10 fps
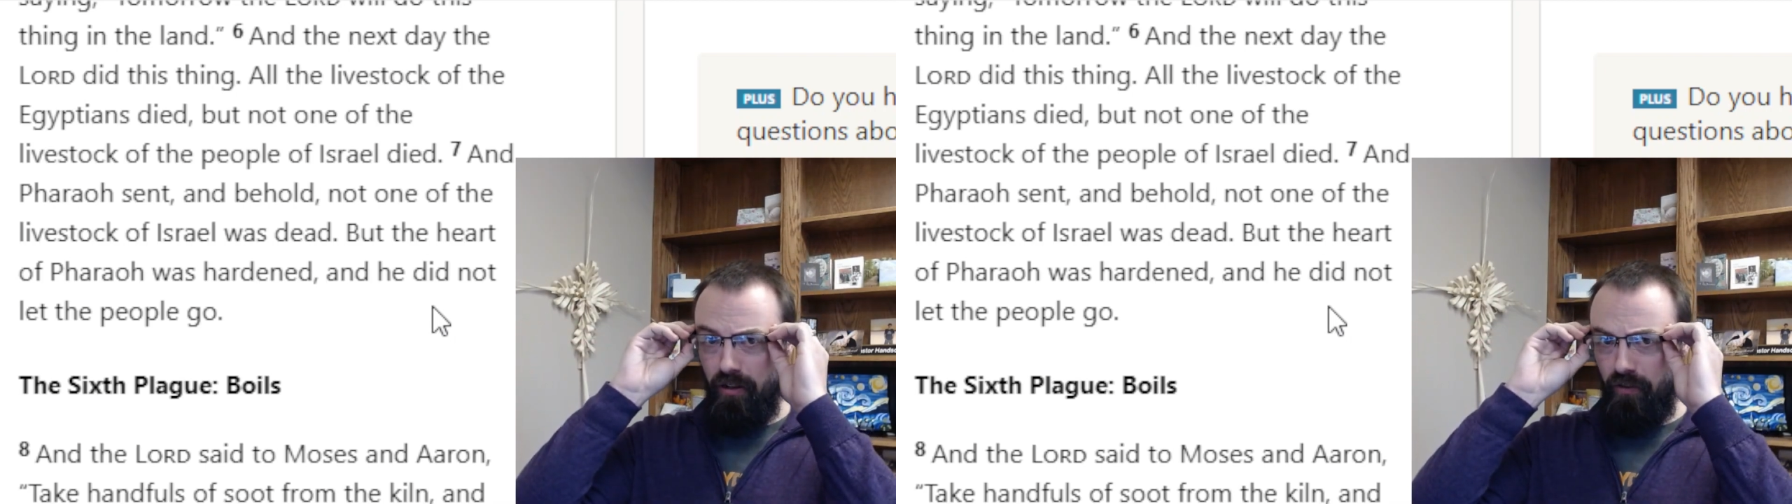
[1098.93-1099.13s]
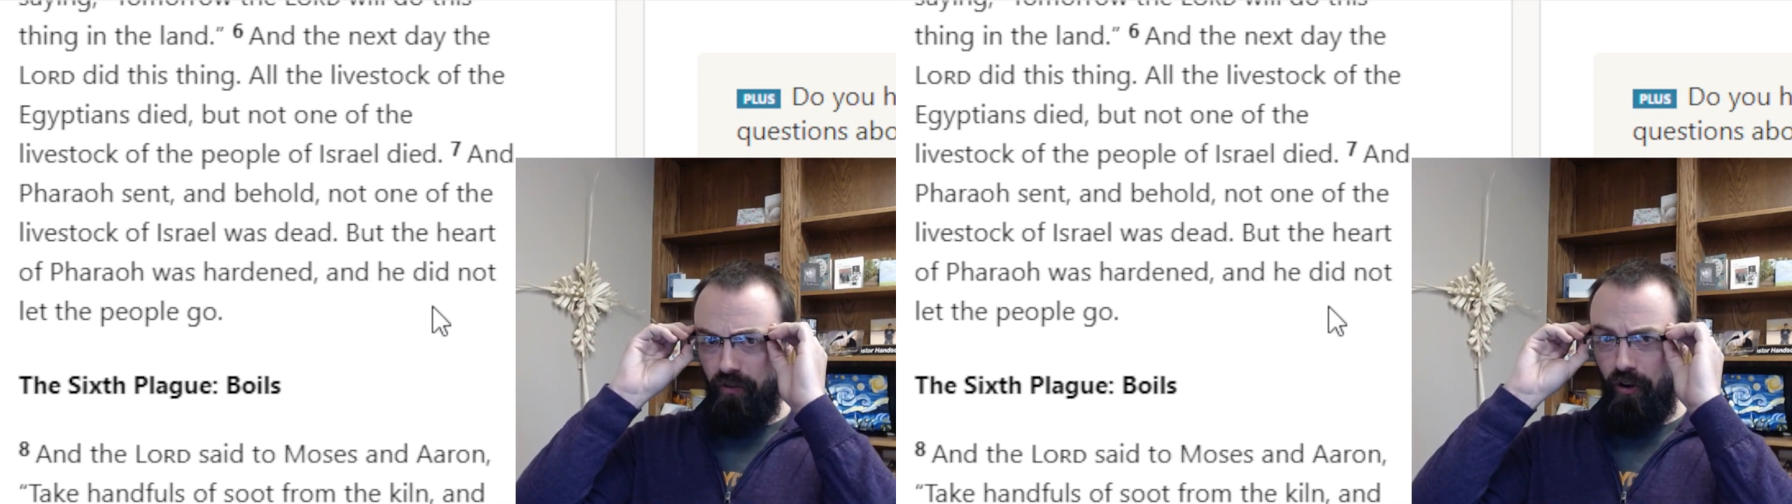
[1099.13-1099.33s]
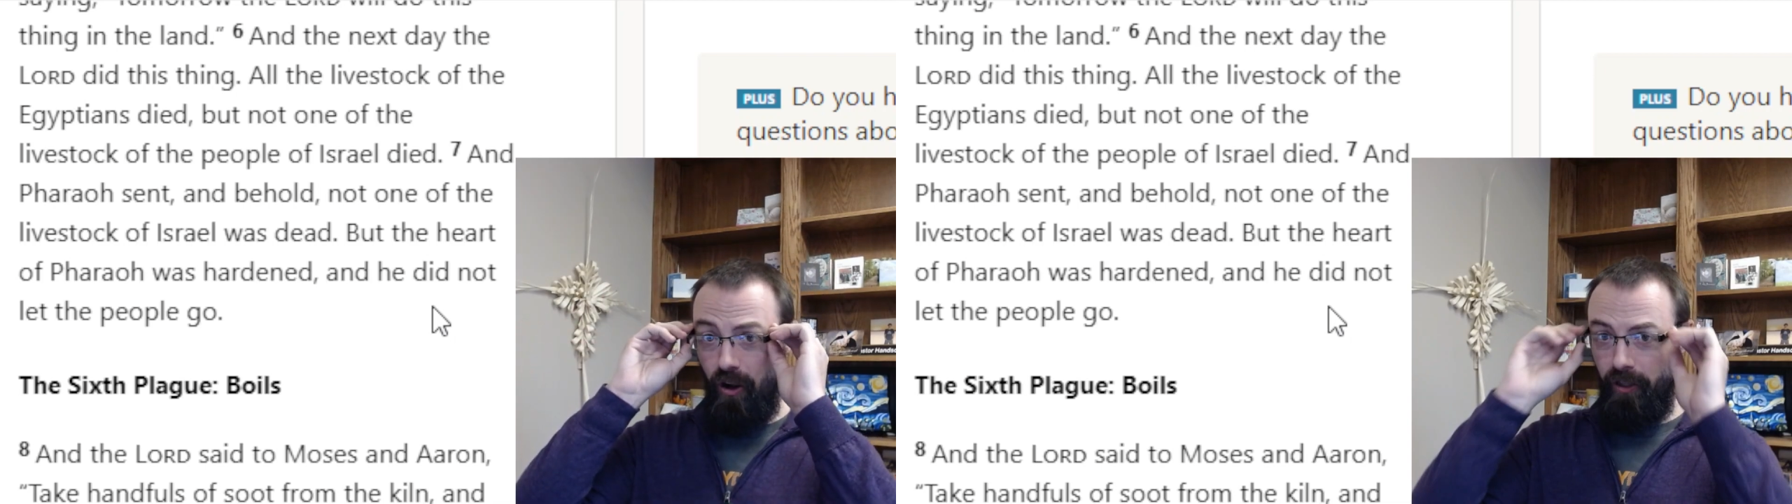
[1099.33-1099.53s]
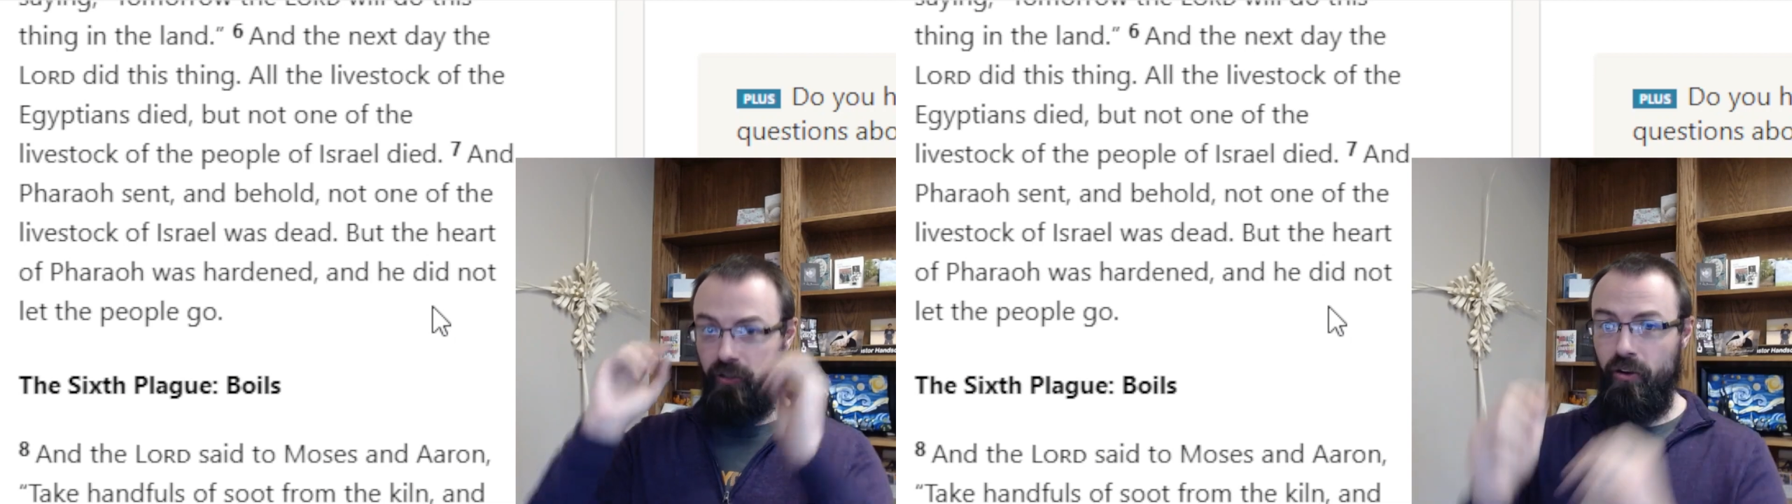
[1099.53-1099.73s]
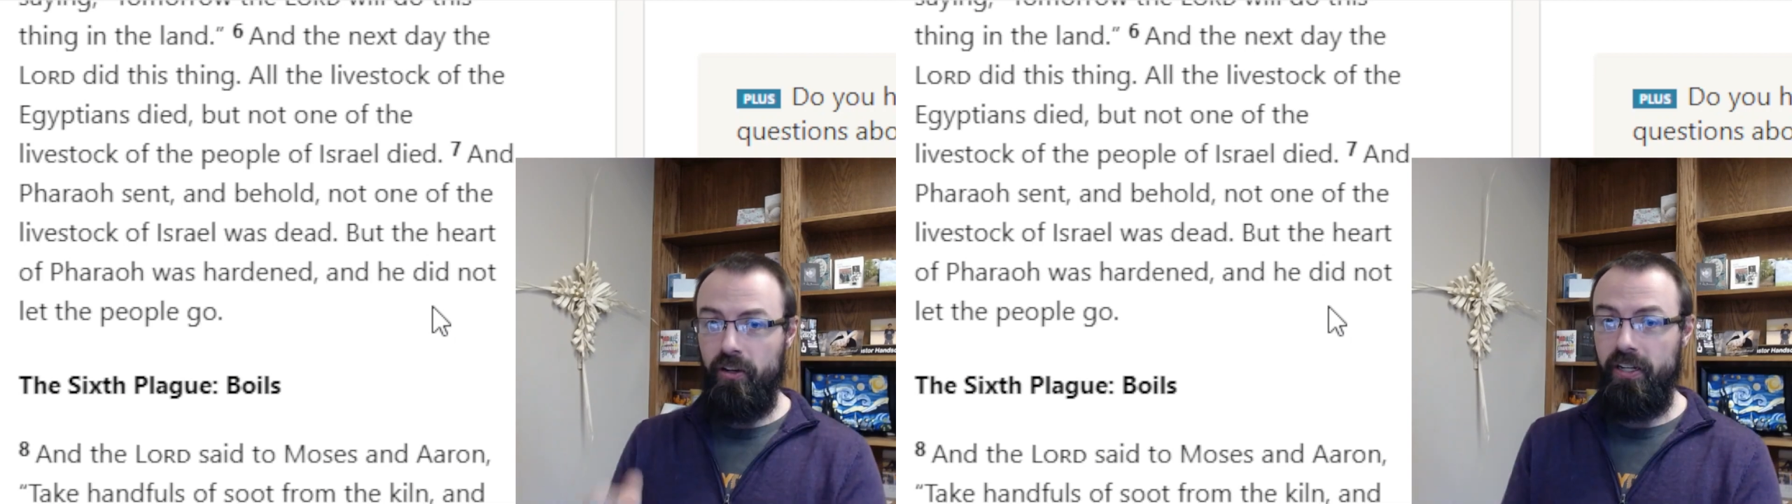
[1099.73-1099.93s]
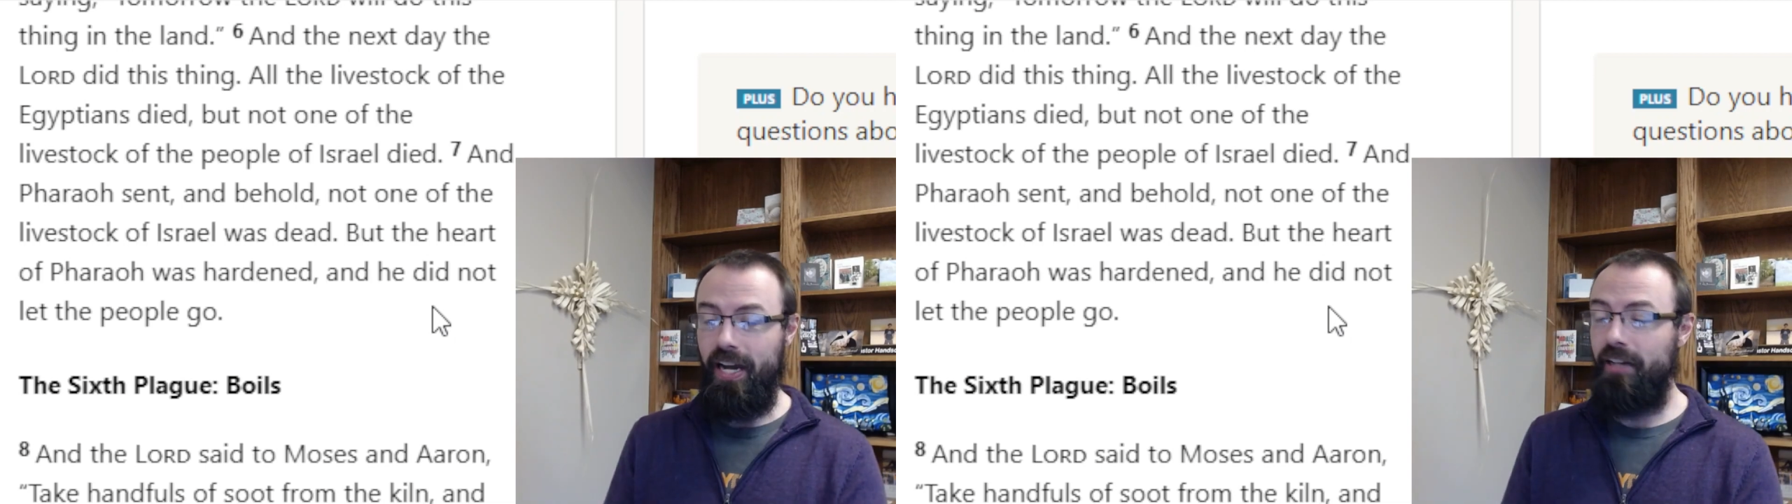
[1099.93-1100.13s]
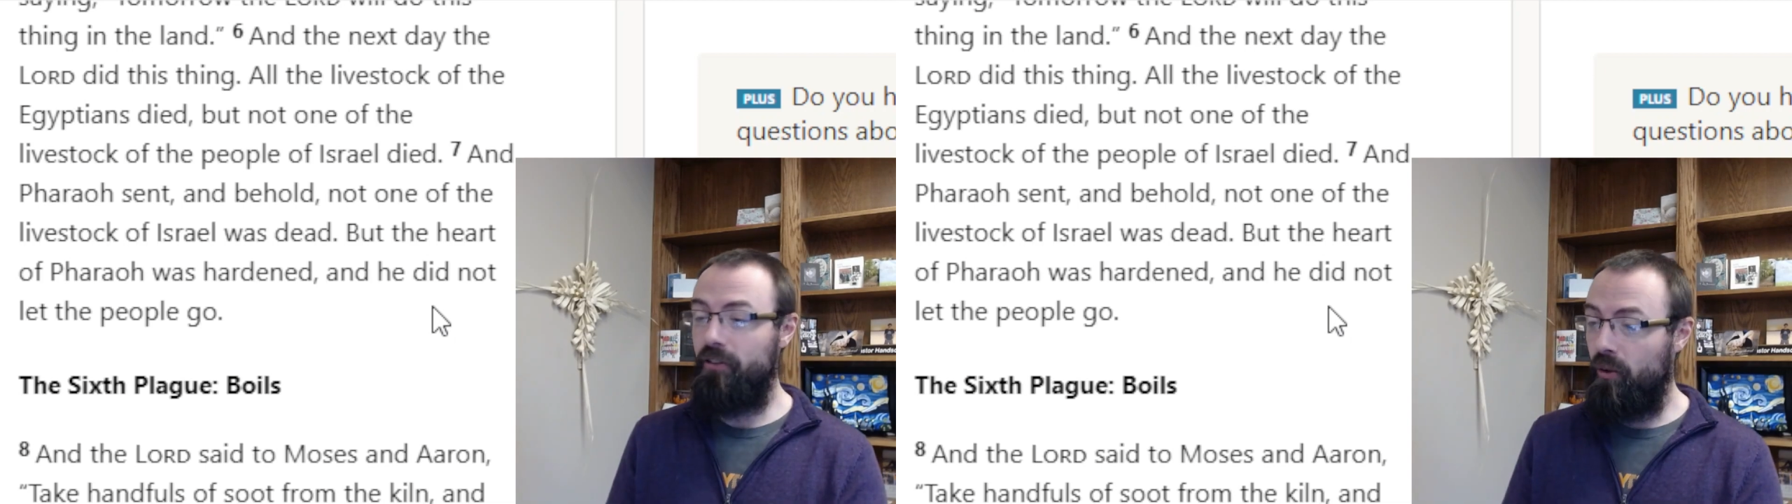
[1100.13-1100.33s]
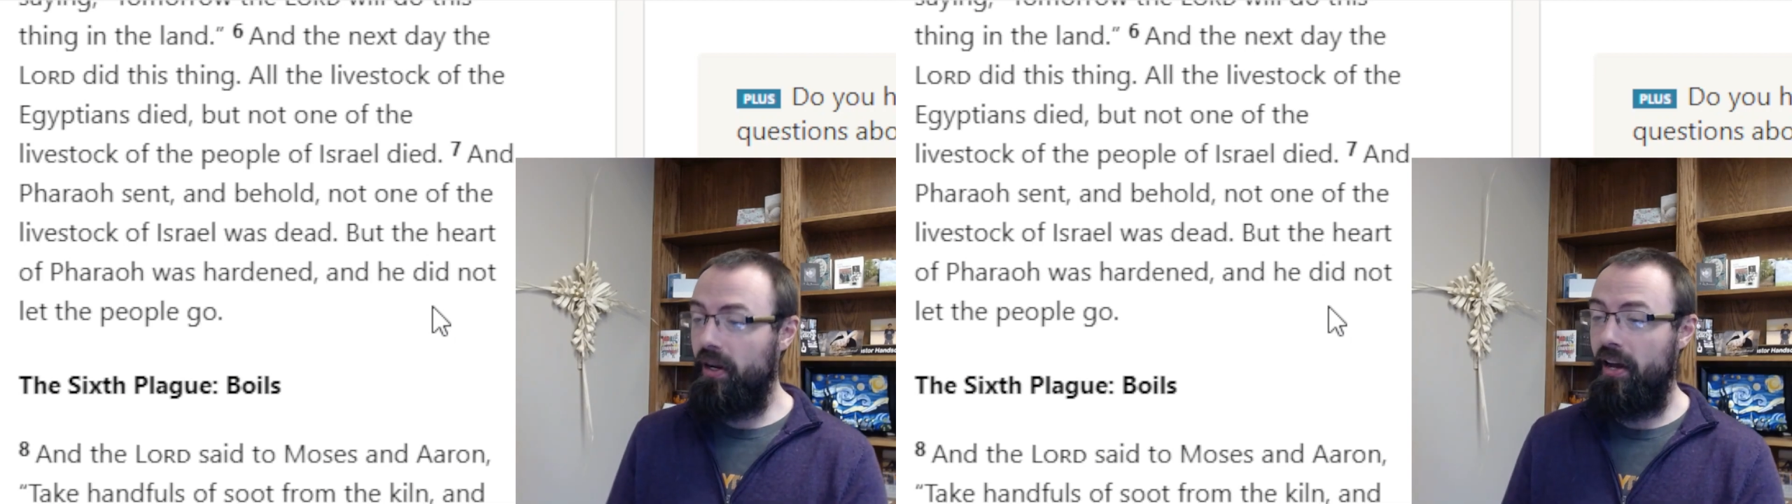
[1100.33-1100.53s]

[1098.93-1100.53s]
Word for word: for all eternity. I don't